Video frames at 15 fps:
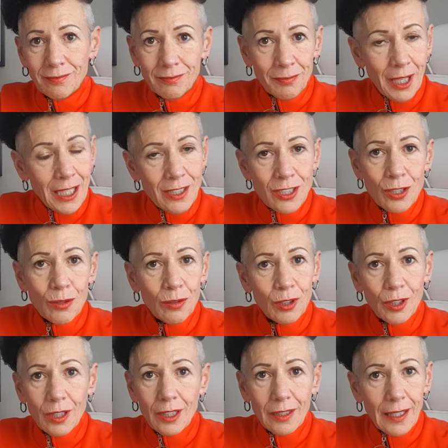makes you
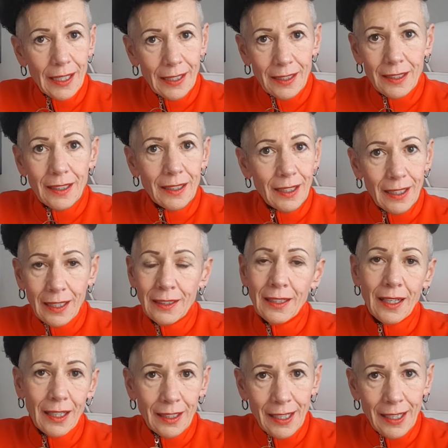look like an,